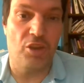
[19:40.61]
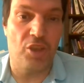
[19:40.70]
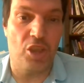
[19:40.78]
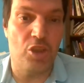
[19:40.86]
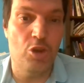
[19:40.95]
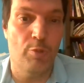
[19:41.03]

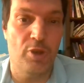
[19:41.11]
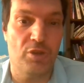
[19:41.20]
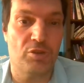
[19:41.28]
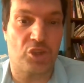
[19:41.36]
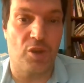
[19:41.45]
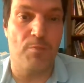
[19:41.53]

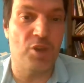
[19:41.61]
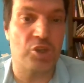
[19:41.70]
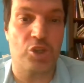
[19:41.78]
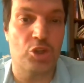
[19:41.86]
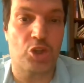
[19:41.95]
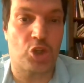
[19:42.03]
human
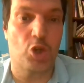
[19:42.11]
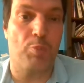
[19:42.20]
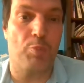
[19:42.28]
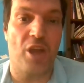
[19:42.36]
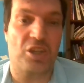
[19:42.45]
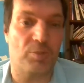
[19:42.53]
submission
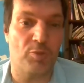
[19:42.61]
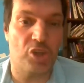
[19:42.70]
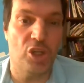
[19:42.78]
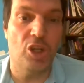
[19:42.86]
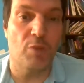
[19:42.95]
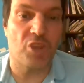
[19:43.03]
suplex
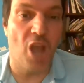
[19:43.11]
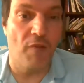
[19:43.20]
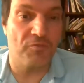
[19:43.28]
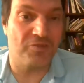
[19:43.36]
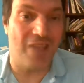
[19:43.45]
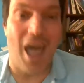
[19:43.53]
machine
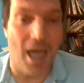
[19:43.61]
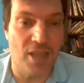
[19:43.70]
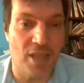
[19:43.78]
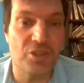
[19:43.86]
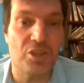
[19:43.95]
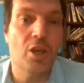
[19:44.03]
himself,
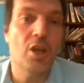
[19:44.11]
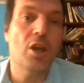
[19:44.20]
Taz,